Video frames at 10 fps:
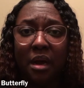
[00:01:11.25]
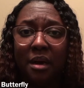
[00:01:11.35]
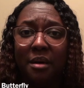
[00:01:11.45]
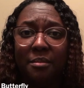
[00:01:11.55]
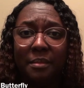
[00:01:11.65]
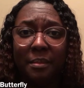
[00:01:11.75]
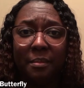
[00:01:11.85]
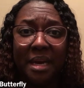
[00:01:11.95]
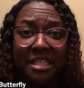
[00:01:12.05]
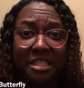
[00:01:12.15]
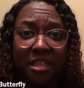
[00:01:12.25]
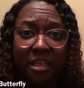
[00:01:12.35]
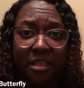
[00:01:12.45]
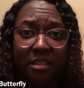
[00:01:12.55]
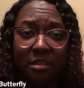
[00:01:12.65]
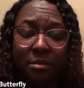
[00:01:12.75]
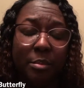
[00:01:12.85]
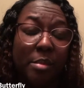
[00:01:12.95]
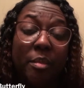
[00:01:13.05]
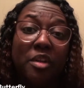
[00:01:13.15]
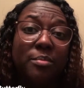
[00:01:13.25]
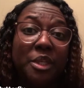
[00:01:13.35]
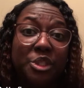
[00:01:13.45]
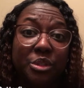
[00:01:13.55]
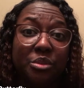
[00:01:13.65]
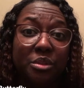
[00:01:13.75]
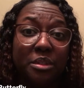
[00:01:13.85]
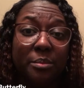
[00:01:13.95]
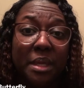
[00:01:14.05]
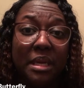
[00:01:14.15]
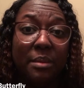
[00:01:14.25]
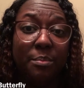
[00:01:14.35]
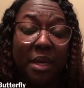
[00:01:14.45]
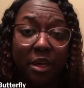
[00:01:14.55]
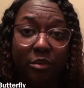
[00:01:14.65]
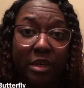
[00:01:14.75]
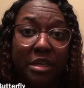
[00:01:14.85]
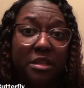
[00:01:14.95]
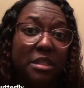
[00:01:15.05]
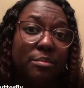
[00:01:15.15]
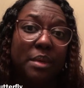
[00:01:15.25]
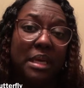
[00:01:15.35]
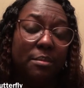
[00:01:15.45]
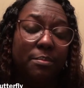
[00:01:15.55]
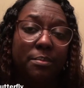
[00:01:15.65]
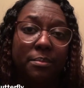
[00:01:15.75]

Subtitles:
my son and both my children to be better readers and be